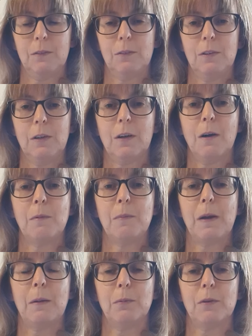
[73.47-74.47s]
Chiogami
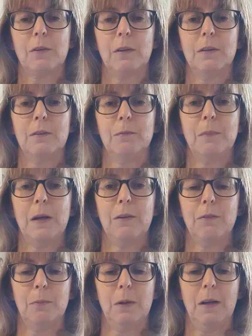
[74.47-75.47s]
paper is kind of made
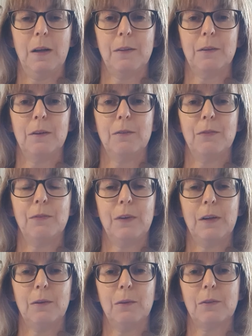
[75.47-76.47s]
for my leather. It
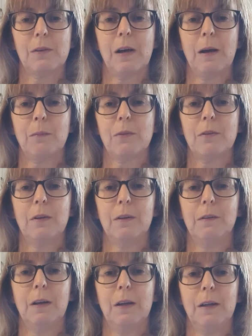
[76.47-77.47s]
feels
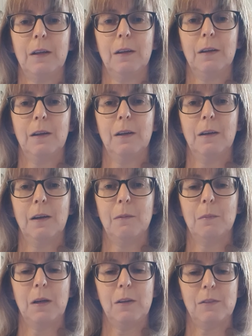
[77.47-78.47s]
absolutely
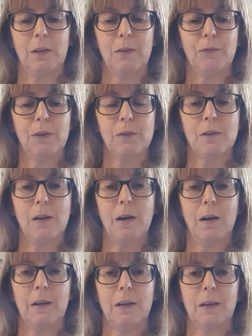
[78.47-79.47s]
amazing. It feels
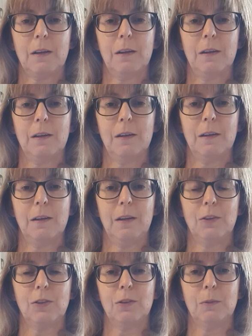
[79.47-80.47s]
like
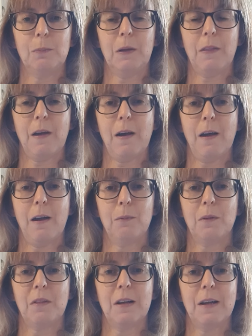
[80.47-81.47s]
it should be there
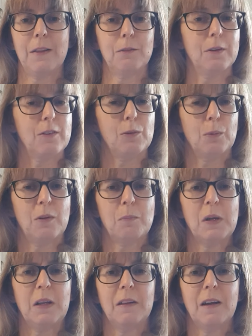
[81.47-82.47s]
with the leather. It's always
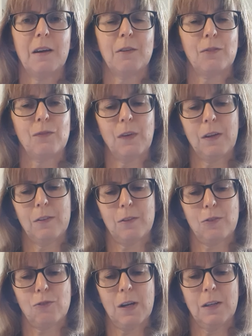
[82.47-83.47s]
been there. It's a
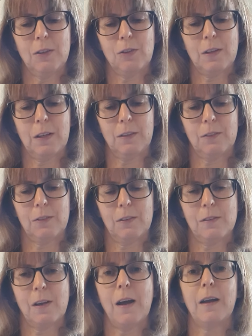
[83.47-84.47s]
strange thing to
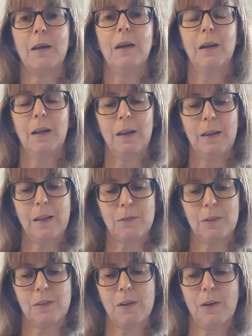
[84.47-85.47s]
say. Leather
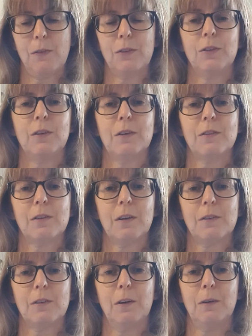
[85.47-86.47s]
itself, as you know, is
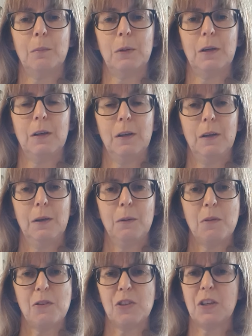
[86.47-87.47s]
tactile, but
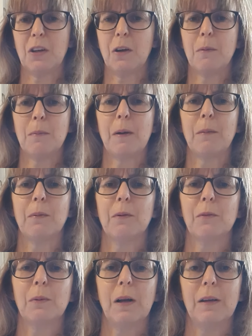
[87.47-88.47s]
with the Chiogami paper
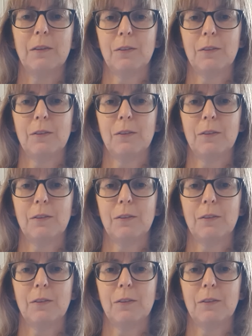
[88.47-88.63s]
as well,